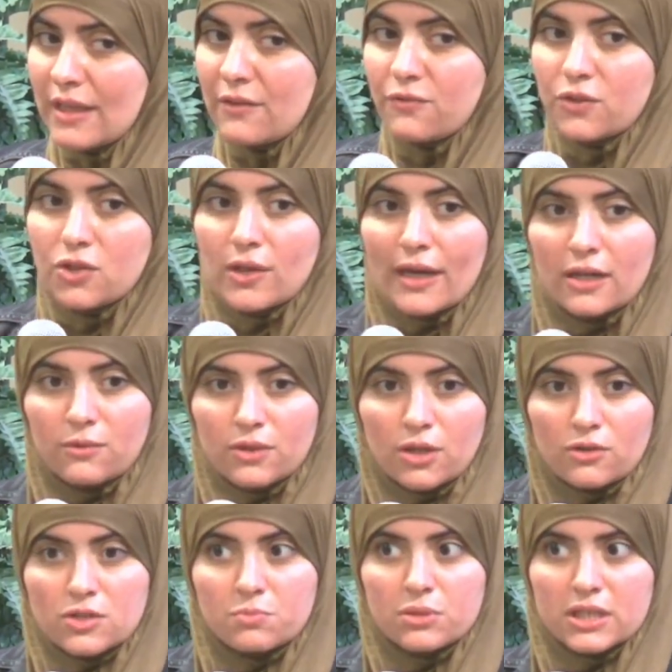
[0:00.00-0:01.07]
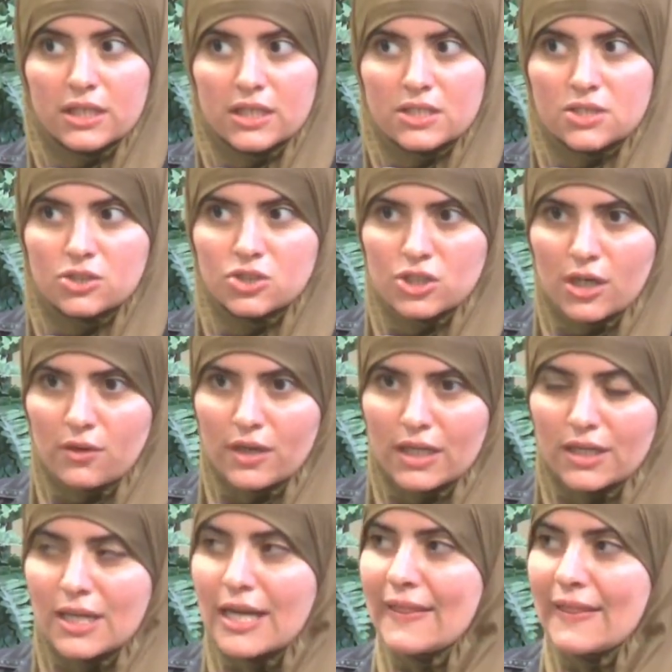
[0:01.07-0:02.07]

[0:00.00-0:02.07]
If anyone knows, please share it.